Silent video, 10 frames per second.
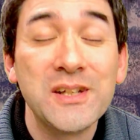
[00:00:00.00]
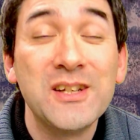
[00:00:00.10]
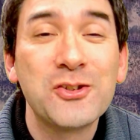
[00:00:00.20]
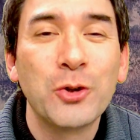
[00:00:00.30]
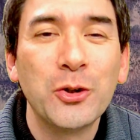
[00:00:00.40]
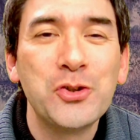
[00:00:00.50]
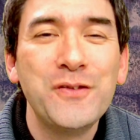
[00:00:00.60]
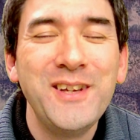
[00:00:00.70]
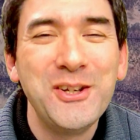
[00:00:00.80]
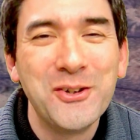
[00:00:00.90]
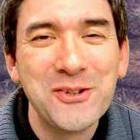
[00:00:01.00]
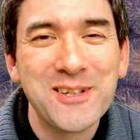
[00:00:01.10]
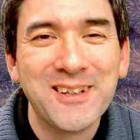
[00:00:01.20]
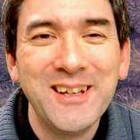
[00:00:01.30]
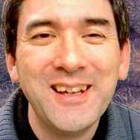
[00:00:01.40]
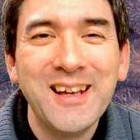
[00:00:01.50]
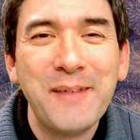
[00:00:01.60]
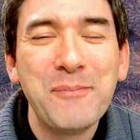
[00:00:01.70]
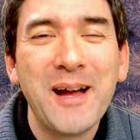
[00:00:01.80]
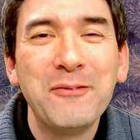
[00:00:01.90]
and histology videos
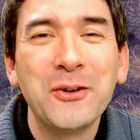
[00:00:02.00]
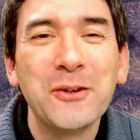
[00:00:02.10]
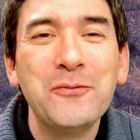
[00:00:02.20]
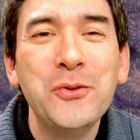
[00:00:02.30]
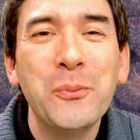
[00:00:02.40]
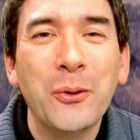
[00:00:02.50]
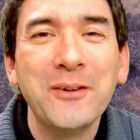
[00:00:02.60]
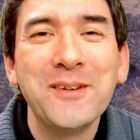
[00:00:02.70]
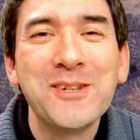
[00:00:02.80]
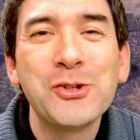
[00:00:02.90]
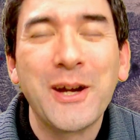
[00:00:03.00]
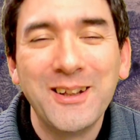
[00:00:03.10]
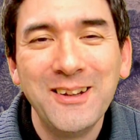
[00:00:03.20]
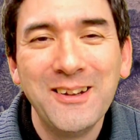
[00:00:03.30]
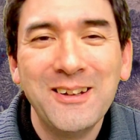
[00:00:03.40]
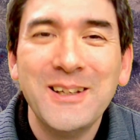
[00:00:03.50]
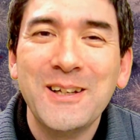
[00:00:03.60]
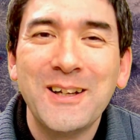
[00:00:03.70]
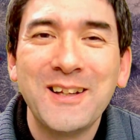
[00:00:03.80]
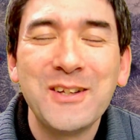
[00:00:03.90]
and i've got a few more on this channel
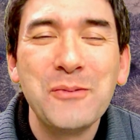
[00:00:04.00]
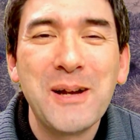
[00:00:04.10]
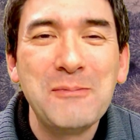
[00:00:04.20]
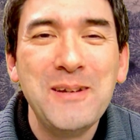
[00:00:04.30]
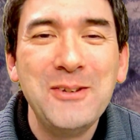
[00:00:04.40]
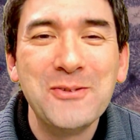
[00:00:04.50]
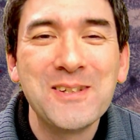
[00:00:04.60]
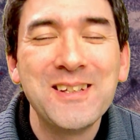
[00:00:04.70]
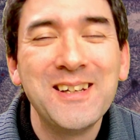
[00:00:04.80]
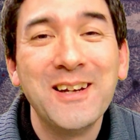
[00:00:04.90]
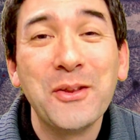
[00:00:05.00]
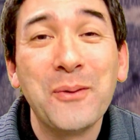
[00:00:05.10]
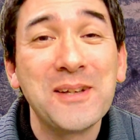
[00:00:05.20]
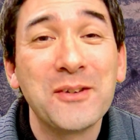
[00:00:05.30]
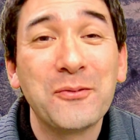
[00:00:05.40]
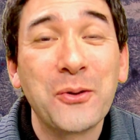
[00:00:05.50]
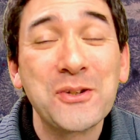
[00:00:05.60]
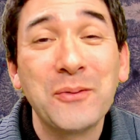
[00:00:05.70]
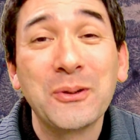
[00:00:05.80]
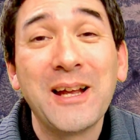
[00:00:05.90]
uh, that you might be interested in otherwise of
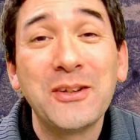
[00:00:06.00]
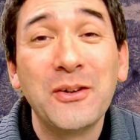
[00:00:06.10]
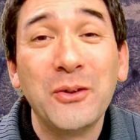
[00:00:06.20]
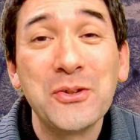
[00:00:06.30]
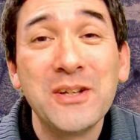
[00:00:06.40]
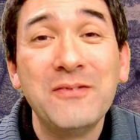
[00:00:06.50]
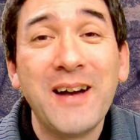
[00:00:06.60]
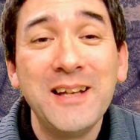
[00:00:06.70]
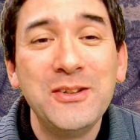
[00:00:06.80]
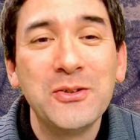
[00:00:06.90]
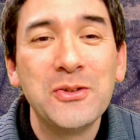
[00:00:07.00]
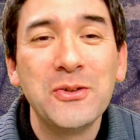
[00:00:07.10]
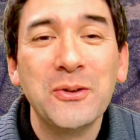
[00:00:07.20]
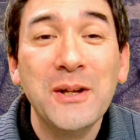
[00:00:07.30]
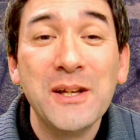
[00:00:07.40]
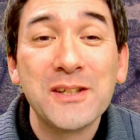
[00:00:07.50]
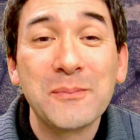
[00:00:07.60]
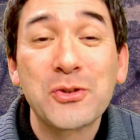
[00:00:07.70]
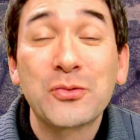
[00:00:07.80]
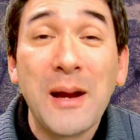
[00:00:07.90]
course i would like to also invite you to
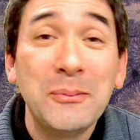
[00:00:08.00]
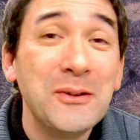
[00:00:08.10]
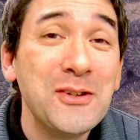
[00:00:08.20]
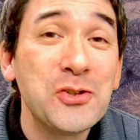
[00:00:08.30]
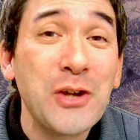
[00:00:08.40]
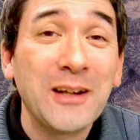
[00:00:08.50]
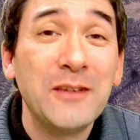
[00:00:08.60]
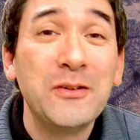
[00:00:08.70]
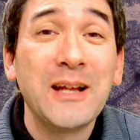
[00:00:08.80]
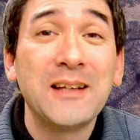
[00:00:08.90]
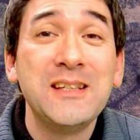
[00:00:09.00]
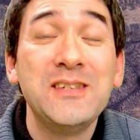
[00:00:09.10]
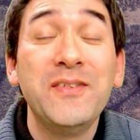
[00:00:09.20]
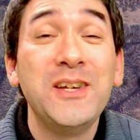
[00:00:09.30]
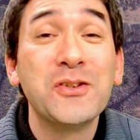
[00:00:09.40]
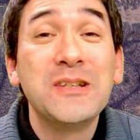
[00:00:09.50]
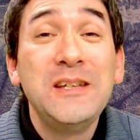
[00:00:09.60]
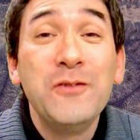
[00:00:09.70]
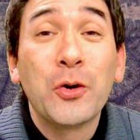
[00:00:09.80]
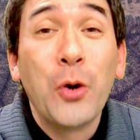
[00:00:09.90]
subscribe to this channel if you like these videos
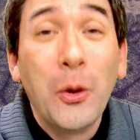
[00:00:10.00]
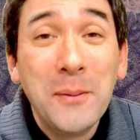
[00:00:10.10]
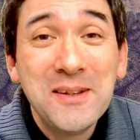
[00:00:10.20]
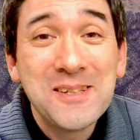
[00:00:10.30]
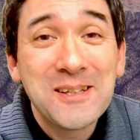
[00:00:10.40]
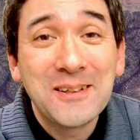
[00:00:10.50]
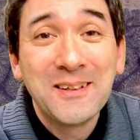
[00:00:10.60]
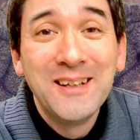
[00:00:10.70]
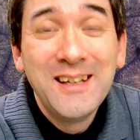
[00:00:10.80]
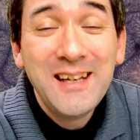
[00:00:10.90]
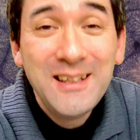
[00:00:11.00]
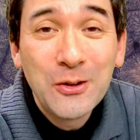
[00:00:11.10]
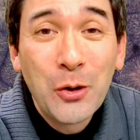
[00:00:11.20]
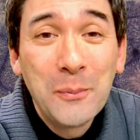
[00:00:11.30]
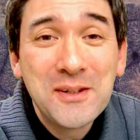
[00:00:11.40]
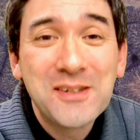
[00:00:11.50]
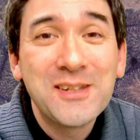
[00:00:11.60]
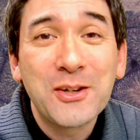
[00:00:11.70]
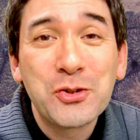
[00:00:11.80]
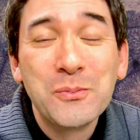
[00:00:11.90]
leave your comments uh, in the comments
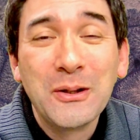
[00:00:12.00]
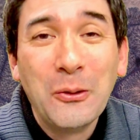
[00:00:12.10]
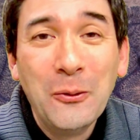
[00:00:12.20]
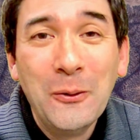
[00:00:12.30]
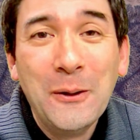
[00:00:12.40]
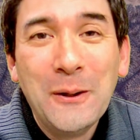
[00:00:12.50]
section below